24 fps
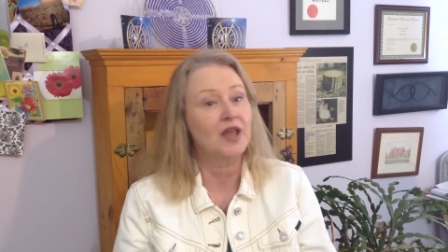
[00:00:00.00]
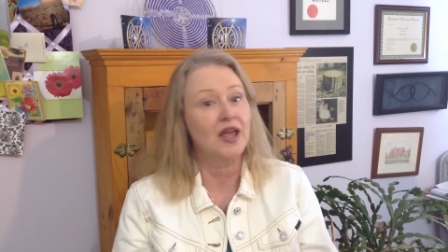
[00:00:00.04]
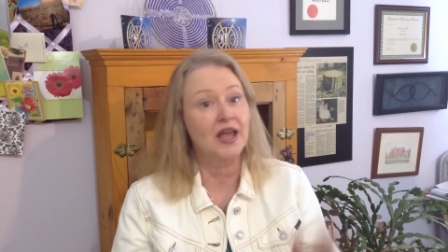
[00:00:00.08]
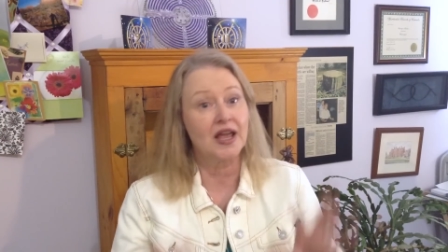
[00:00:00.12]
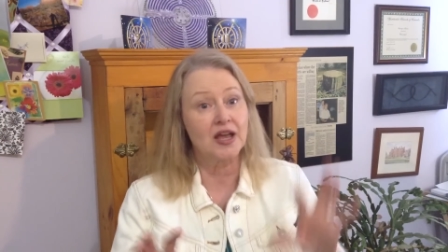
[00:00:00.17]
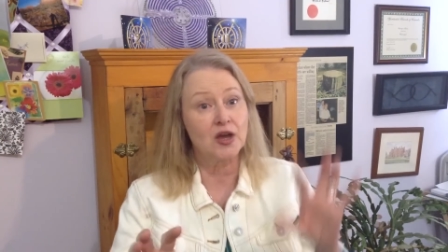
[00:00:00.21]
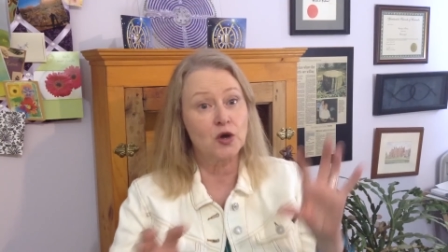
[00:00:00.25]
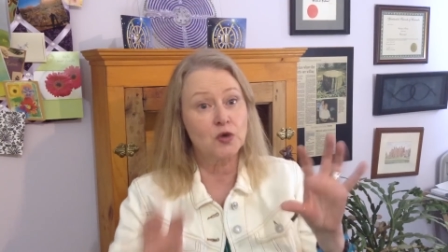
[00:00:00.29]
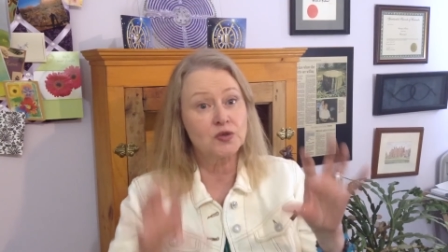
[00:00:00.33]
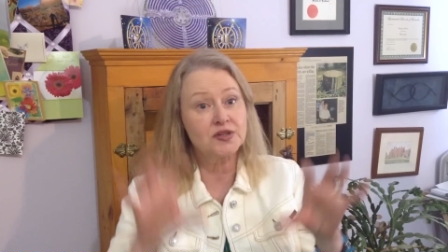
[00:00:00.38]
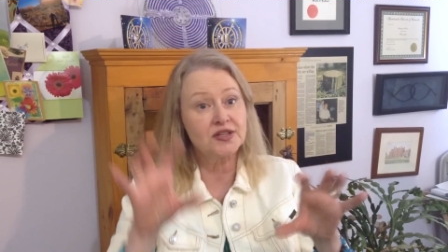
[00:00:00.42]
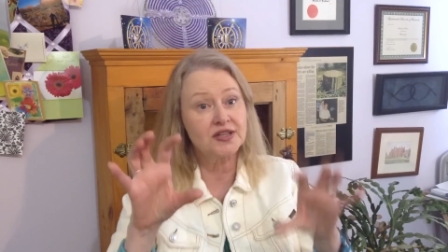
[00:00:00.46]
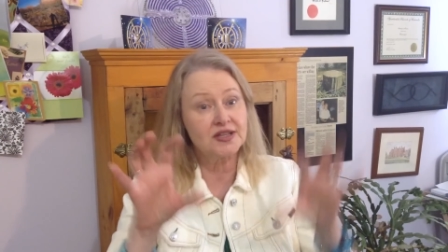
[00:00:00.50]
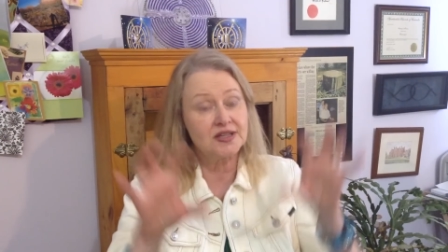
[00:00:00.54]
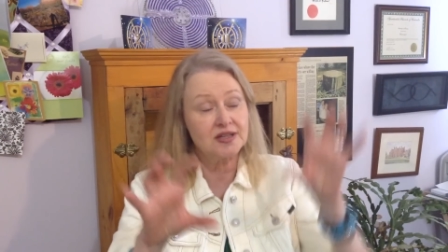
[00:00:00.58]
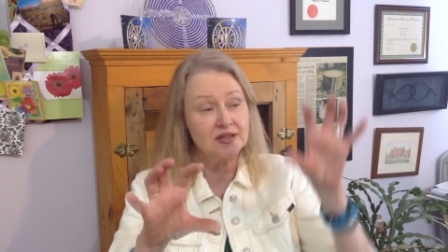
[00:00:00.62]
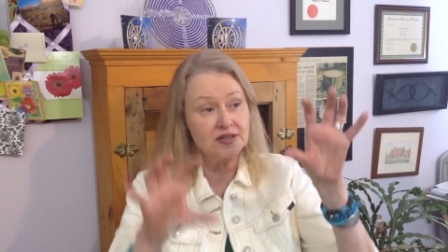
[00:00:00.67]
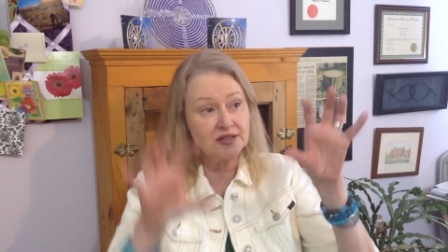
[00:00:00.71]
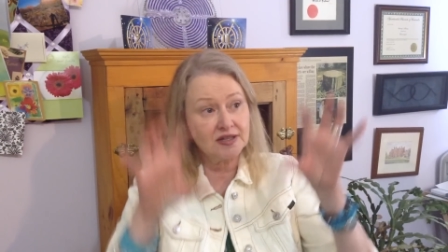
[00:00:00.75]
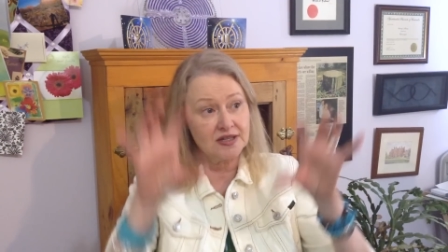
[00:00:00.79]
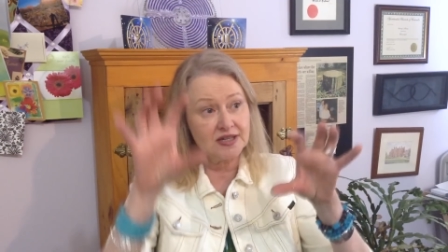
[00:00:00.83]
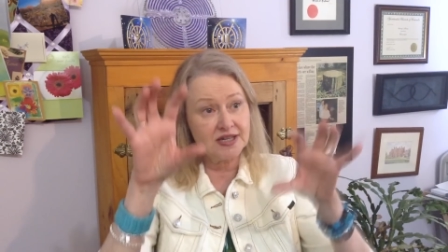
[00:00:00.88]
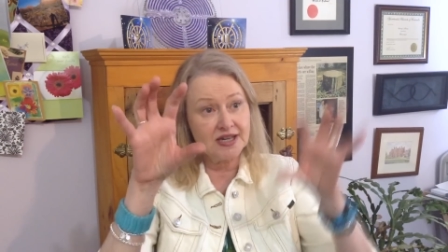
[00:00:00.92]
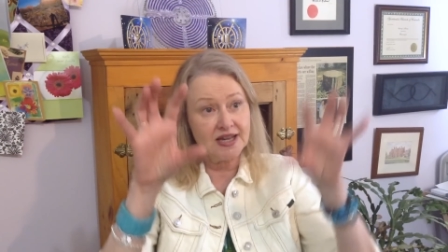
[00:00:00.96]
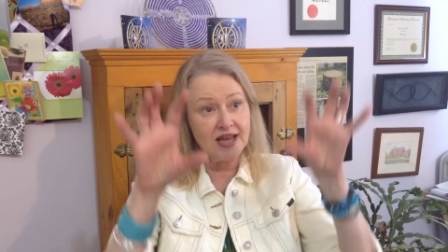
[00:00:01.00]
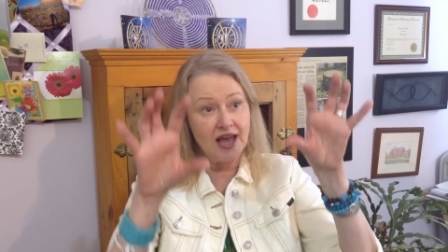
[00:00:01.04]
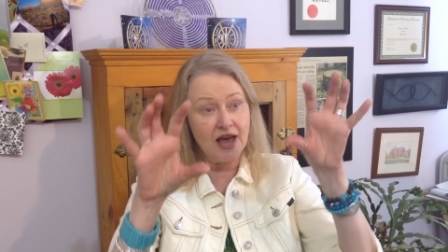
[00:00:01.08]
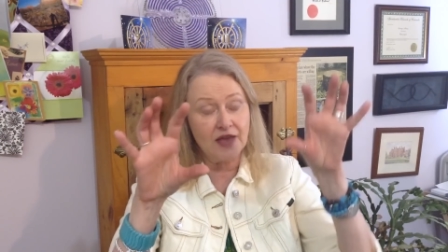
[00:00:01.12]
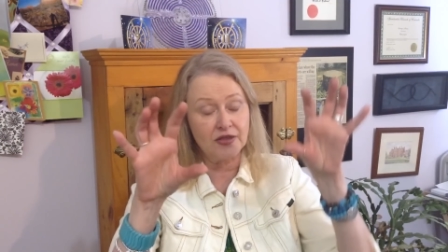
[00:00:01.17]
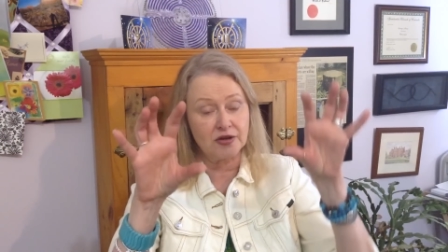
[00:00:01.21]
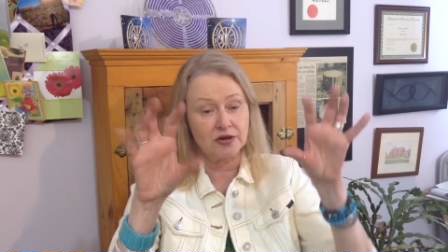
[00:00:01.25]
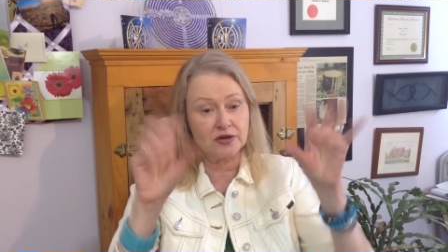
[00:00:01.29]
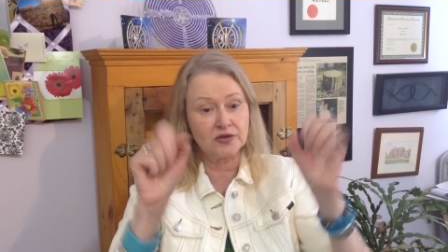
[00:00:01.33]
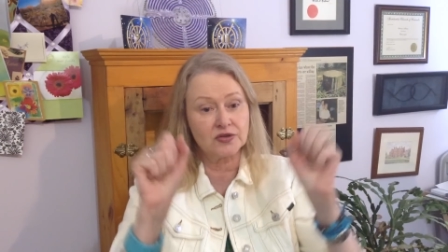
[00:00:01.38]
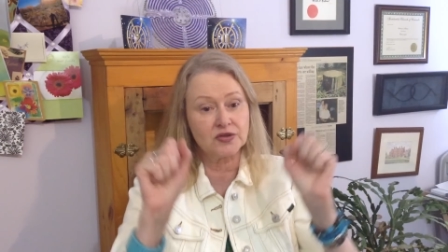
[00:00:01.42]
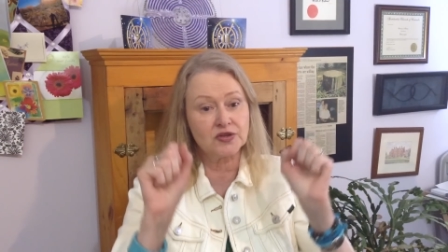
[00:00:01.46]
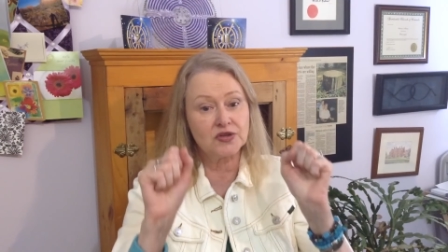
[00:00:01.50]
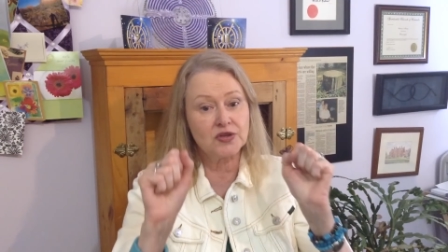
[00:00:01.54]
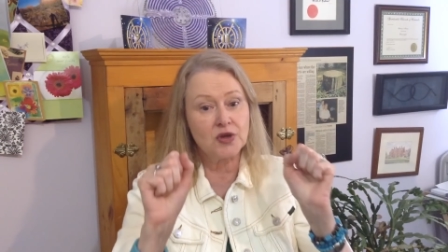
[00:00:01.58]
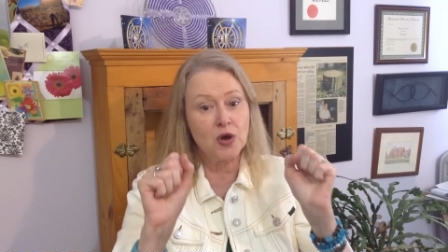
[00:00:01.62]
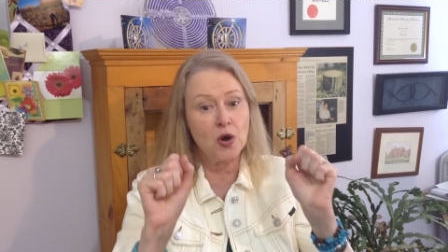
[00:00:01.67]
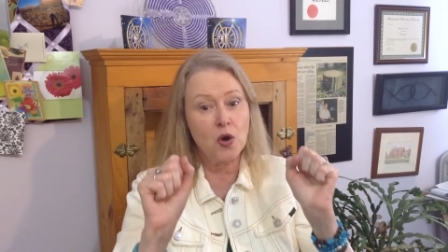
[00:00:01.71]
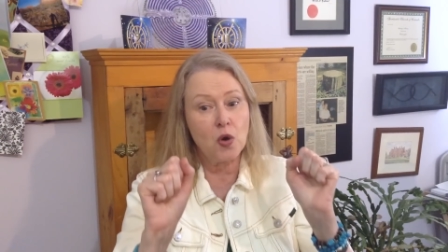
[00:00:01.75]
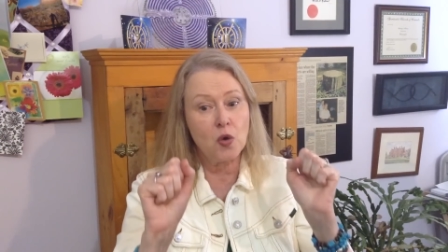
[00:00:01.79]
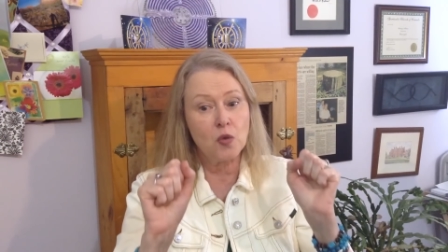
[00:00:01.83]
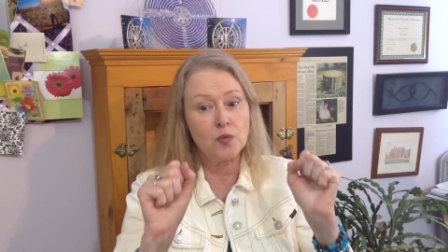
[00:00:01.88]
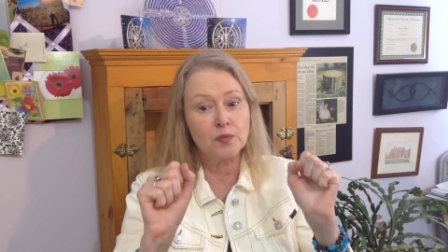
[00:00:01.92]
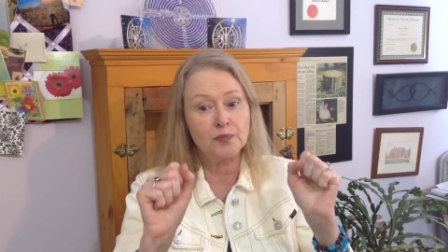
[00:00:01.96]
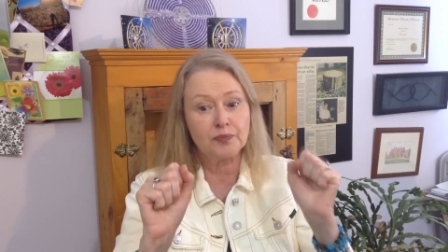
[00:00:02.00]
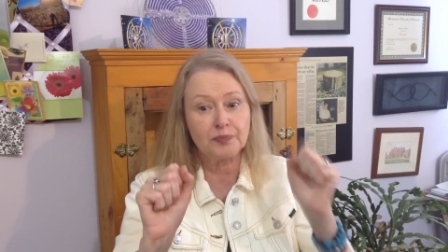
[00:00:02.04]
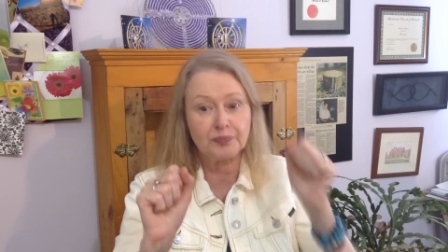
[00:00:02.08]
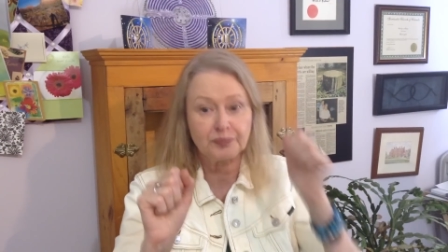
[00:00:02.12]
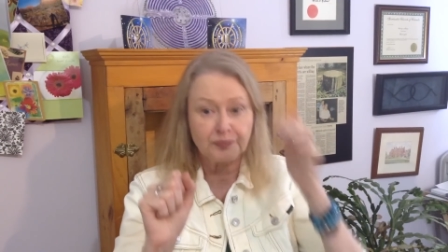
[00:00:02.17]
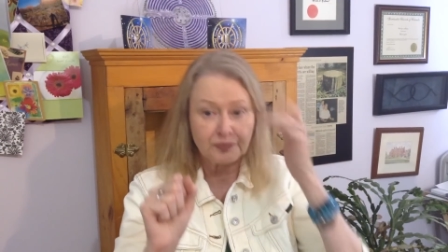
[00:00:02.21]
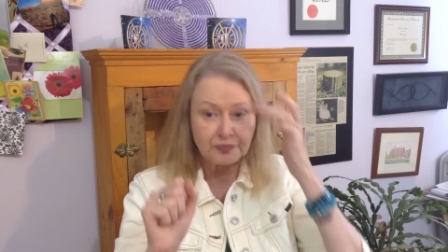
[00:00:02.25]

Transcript: it goes together. So,